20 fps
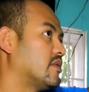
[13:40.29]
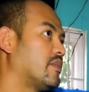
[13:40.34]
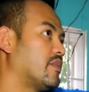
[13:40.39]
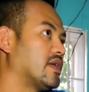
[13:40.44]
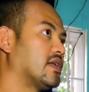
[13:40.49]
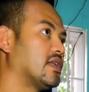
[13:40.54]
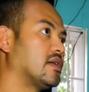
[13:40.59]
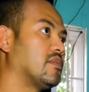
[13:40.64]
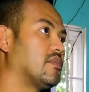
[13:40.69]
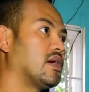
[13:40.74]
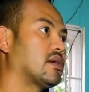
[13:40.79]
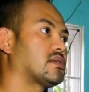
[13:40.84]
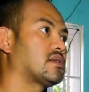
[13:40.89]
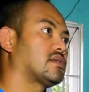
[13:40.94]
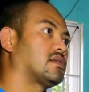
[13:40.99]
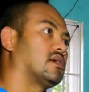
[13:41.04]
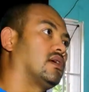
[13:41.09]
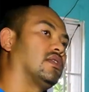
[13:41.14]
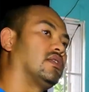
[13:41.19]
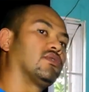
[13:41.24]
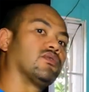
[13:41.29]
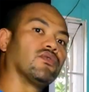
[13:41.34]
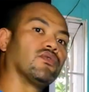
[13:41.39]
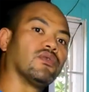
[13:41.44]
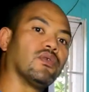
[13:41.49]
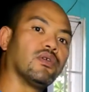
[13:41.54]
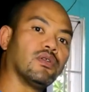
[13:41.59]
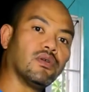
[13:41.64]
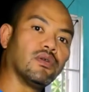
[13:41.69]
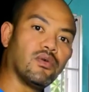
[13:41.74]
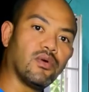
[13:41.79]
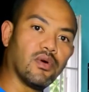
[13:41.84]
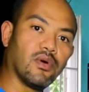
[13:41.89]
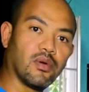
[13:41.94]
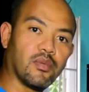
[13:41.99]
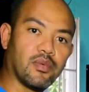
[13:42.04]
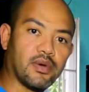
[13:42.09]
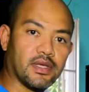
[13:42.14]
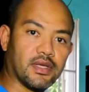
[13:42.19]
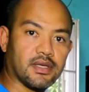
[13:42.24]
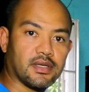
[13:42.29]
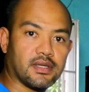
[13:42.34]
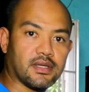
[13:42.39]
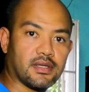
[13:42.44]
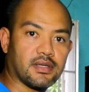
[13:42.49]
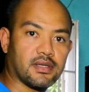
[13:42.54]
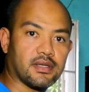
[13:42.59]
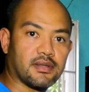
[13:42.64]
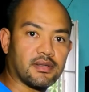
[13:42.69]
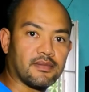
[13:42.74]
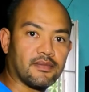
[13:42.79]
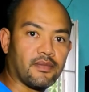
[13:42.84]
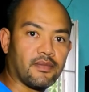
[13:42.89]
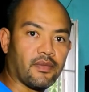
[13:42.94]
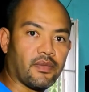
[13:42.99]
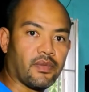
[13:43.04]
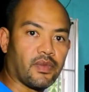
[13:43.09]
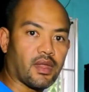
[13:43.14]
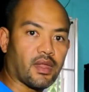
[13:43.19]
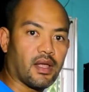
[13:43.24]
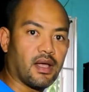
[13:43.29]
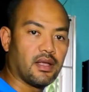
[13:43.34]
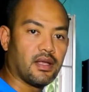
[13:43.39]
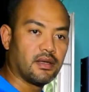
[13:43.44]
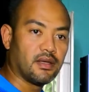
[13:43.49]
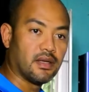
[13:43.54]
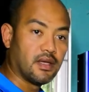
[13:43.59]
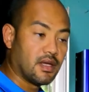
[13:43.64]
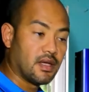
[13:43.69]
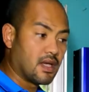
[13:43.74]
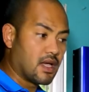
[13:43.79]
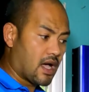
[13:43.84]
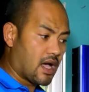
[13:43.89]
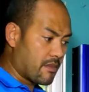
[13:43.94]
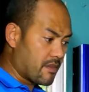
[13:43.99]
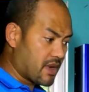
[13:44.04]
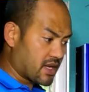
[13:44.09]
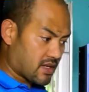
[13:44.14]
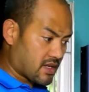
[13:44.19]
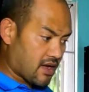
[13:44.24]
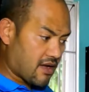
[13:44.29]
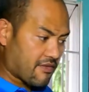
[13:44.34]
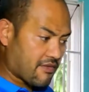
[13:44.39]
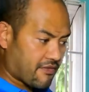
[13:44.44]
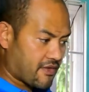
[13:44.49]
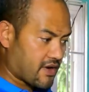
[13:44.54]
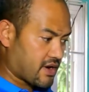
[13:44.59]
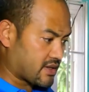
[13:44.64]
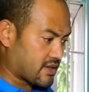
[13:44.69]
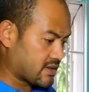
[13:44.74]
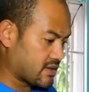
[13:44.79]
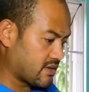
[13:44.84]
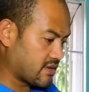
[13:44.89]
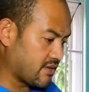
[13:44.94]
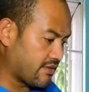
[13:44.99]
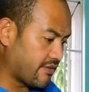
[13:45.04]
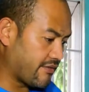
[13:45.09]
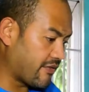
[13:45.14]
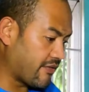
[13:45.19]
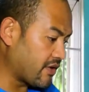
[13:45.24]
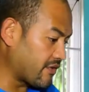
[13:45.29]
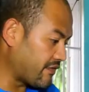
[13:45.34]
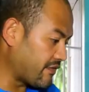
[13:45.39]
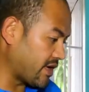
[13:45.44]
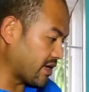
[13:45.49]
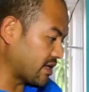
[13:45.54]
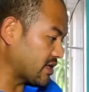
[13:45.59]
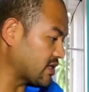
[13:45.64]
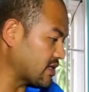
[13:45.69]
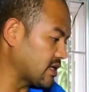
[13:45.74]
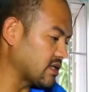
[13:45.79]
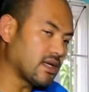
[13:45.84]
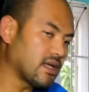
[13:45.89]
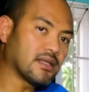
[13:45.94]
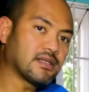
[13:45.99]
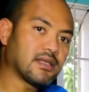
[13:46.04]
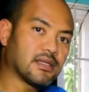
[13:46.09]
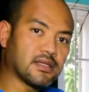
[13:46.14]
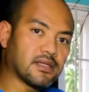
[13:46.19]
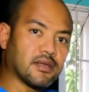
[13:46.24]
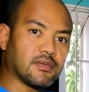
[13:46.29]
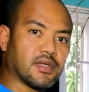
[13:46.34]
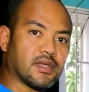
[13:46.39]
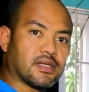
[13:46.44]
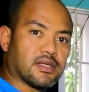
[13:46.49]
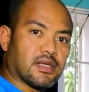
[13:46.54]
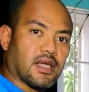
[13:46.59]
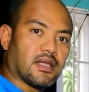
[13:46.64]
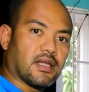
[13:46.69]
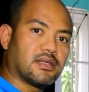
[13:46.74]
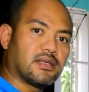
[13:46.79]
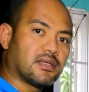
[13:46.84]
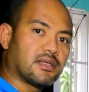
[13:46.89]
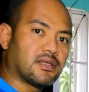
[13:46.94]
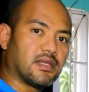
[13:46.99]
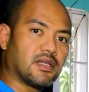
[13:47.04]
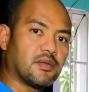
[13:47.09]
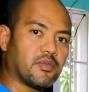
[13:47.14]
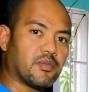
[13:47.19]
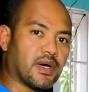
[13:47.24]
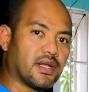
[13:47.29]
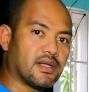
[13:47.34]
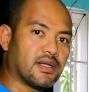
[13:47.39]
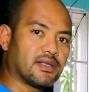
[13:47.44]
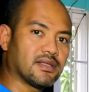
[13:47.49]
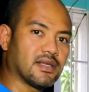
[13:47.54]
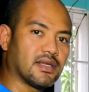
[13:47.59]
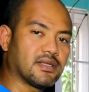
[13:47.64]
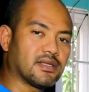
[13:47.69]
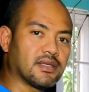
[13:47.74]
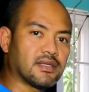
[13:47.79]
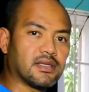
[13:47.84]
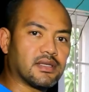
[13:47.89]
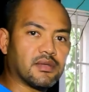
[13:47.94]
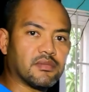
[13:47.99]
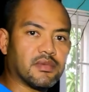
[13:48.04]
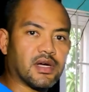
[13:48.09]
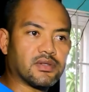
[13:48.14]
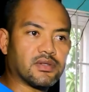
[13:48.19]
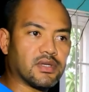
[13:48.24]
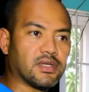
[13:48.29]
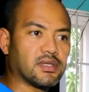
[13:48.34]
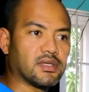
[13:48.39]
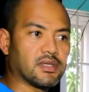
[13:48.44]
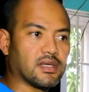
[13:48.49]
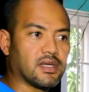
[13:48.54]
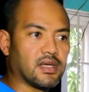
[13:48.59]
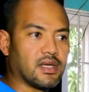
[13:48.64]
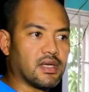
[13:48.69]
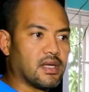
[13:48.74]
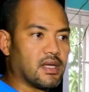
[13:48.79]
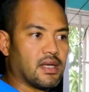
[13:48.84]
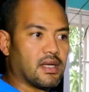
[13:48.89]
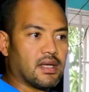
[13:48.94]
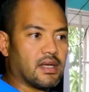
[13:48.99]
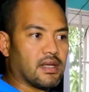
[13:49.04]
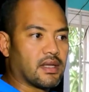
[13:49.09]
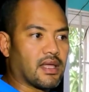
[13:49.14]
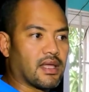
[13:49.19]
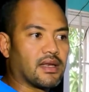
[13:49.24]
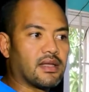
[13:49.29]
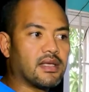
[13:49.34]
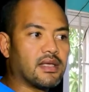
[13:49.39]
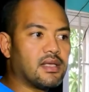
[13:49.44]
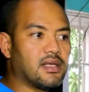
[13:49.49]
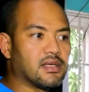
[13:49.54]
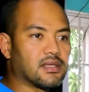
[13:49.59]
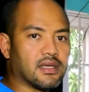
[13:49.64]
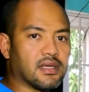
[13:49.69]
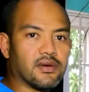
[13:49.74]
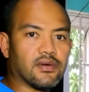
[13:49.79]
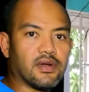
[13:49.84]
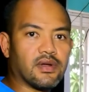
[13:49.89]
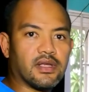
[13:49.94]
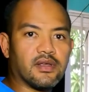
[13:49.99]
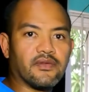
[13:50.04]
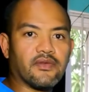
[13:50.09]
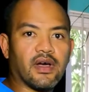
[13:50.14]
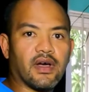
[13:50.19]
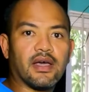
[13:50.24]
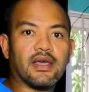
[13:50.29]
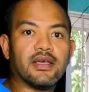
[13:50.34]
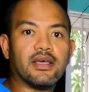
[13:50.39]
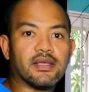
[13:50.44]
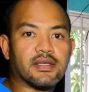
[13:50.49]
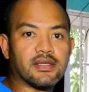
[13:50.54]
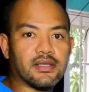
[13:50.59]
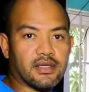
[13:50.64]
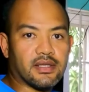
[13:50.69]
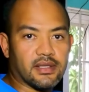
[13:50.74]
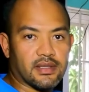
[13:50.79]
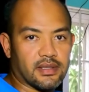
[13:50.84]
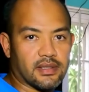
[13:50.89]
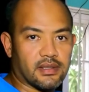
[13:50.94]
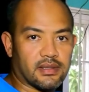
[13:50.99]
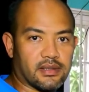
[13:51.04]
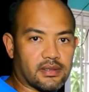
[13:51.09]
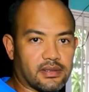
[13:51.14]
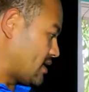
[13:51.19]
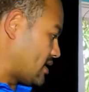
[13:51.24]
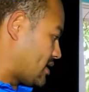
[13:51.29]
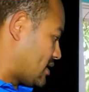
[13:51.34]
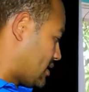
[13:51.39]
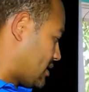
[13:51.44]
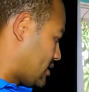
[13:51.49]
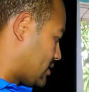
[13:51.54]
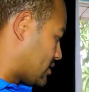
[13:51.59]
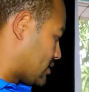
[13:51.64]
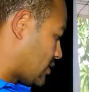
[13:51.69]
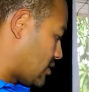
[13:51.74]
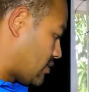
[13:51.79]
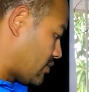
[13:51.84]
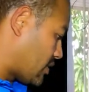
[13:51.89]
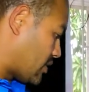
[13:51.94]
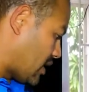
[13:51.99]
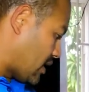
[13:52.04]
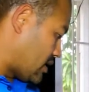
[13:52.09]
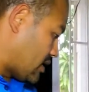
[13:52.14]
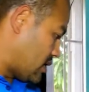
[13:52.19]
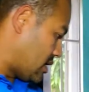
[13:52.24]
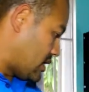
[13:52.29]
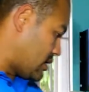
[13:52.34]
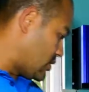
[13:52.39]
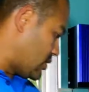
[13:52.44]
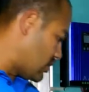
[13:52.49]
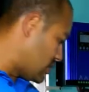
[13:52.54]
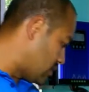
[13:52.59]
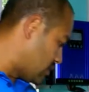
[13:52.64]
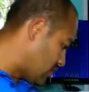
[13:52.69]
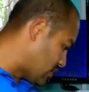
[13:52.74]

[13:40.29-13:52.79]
the panel box and it's run the whole place. And a matter of fact, a fun fact is that the system this side, 16 panels and 16 batteries, can easily run even AC. So you would